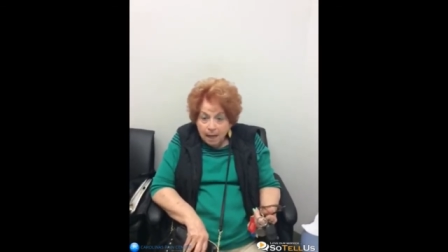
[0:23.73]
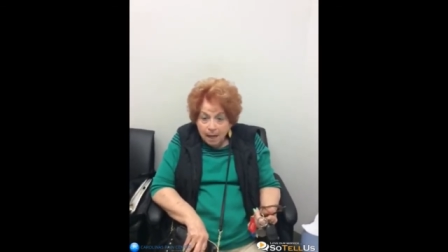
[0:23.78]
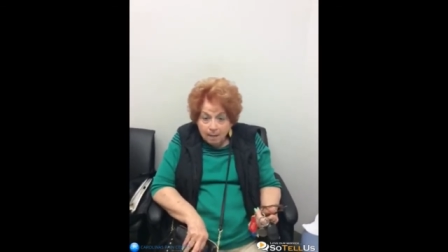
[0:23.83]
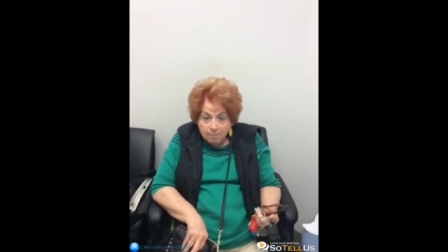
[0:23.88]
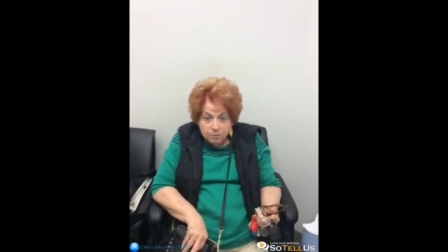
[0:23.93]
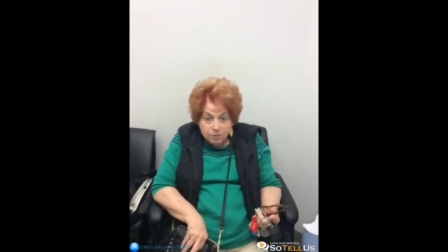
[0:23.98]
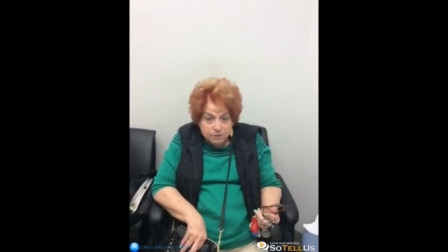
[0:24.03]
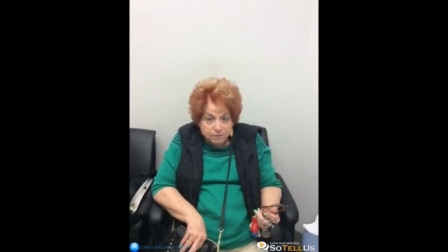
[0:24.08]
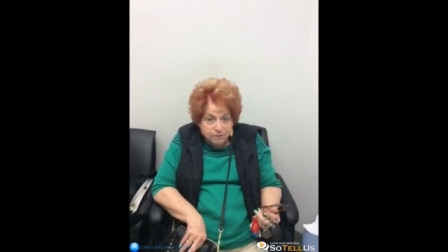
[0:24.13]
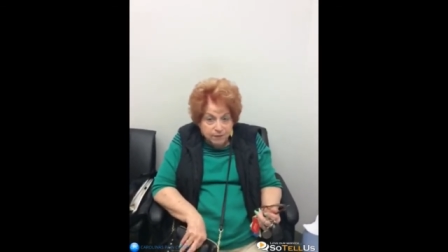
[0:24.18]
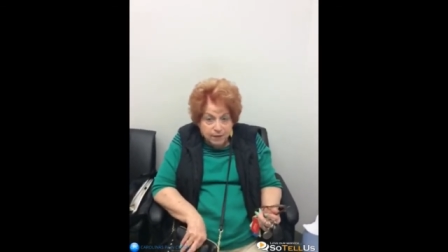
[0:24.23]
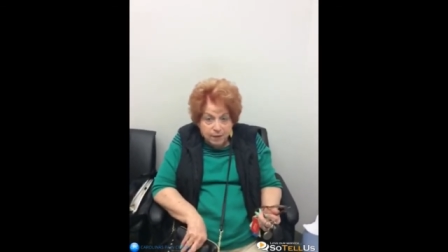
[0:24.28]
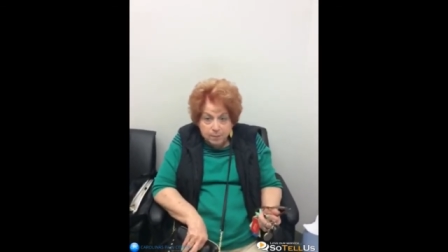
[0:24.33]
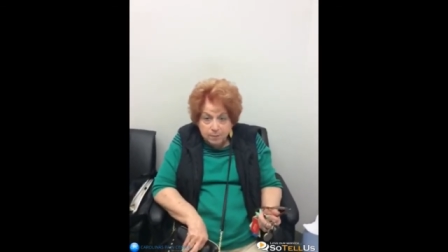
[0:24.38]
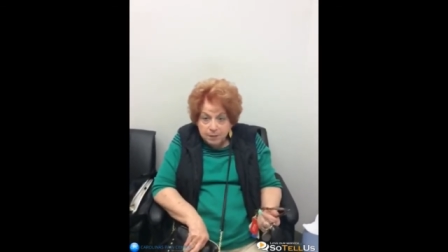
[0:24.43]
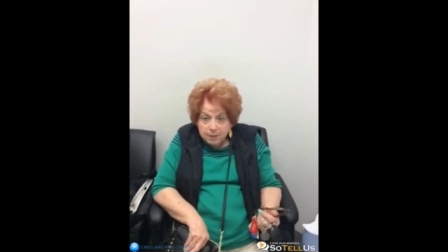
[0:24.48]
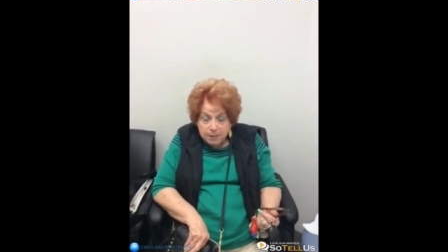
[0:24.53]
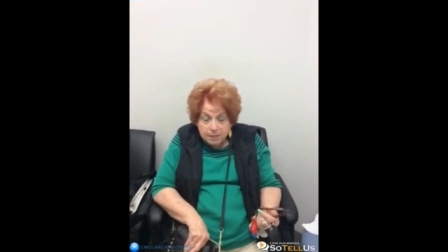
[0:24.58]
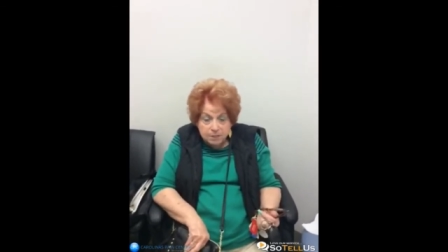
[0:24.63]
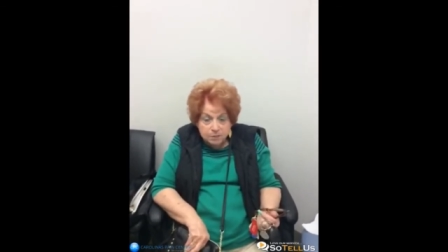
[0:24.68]
I'm just
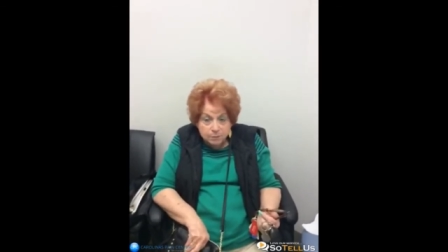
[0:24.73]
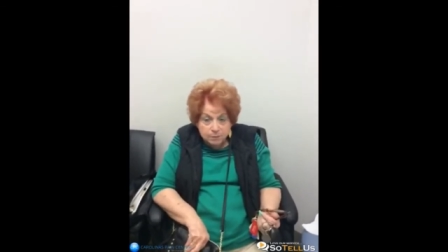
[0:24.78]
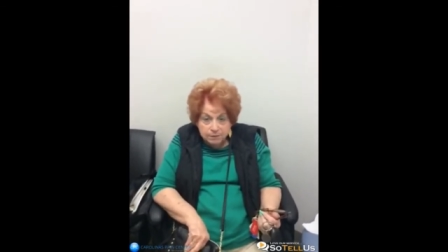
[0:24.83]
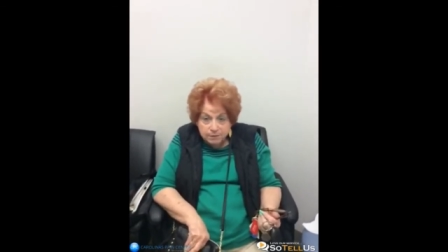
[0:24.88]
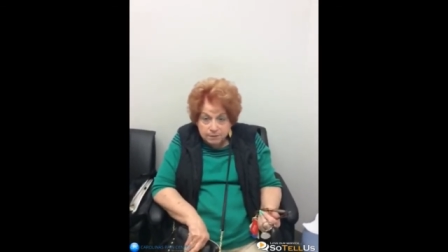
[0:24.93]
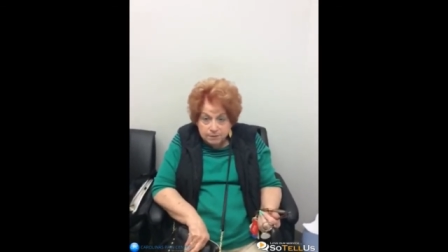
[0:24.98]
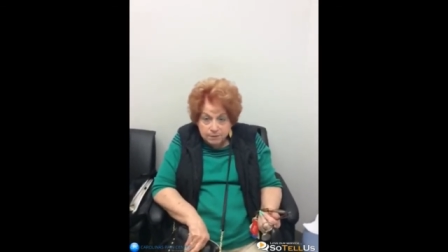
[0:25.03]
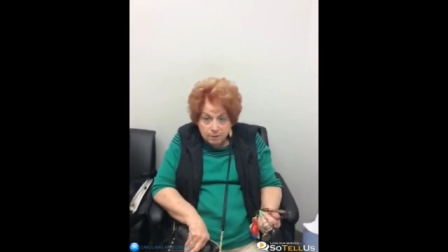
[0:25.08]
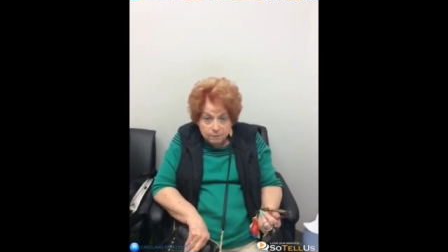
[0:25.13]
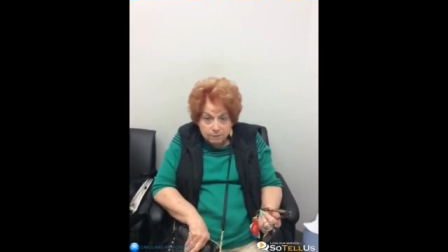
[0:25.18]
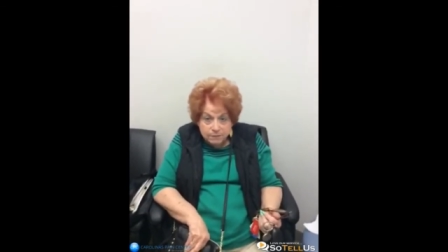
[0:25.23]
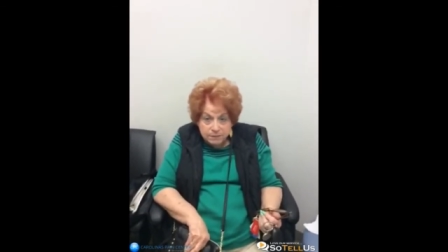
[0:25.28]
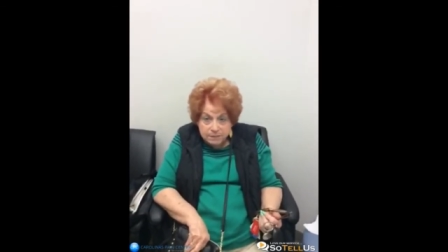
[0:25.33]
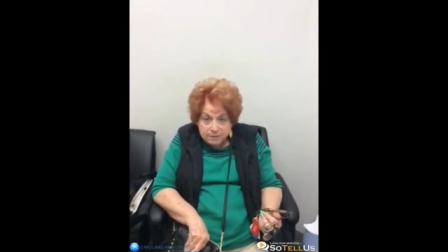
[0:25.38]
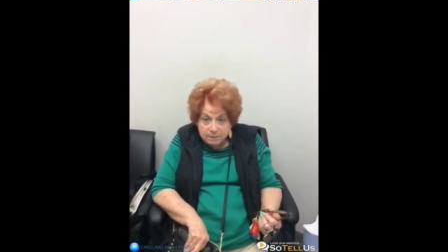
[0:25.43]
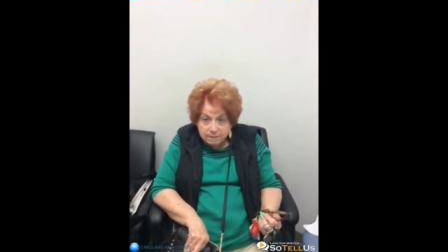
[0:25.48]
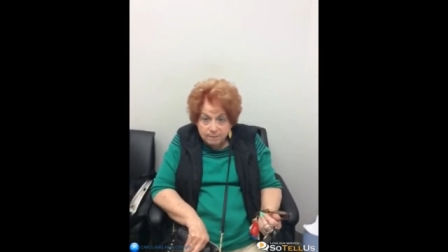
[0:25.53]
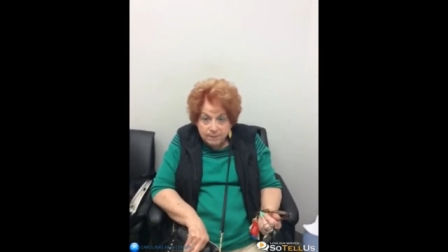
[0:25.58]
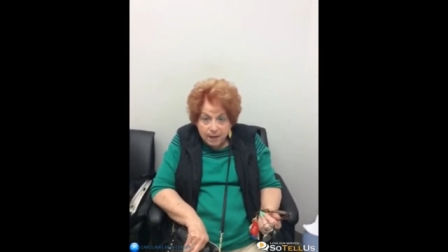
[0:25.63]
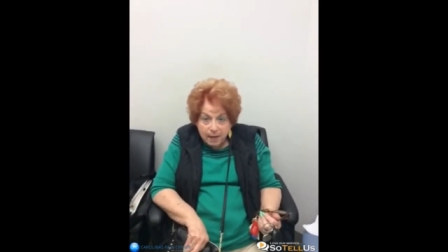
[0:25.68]
very pleased with the
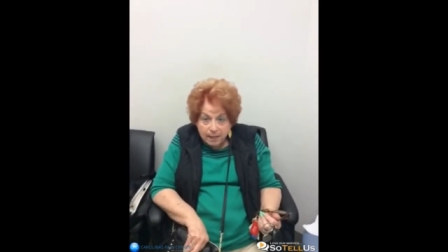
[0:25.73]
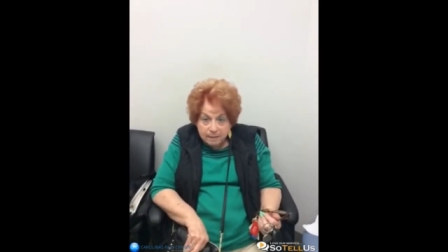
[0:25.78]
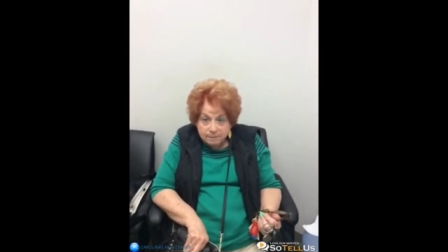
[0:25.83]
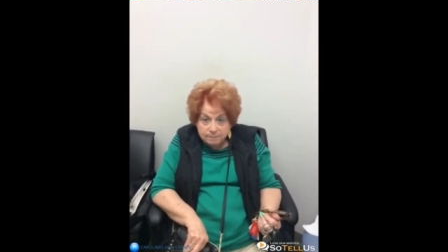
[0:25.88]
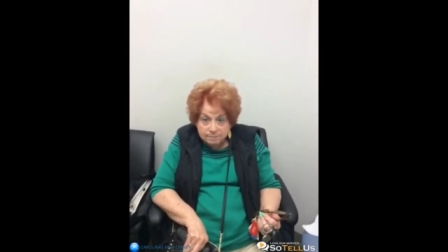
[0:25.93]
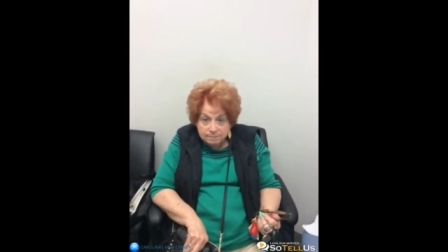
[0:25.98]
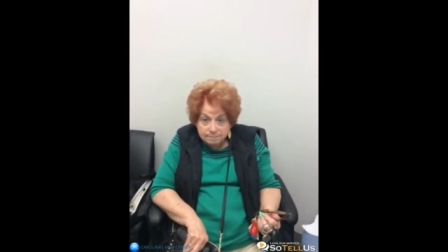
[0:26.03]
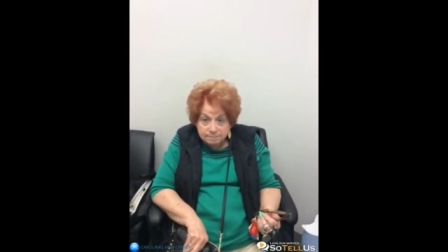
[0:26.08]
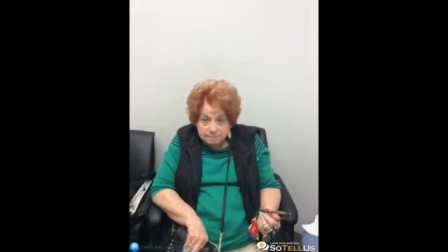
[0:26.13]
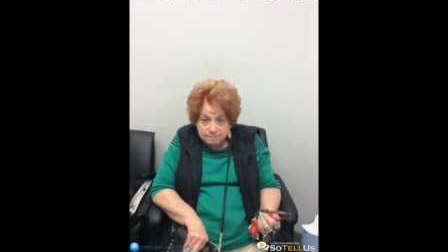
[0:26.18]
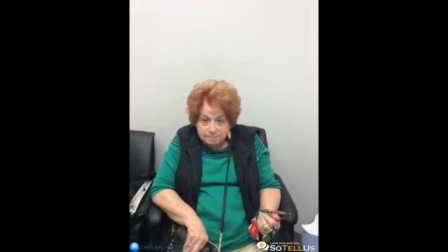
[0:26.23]
services I've gotten.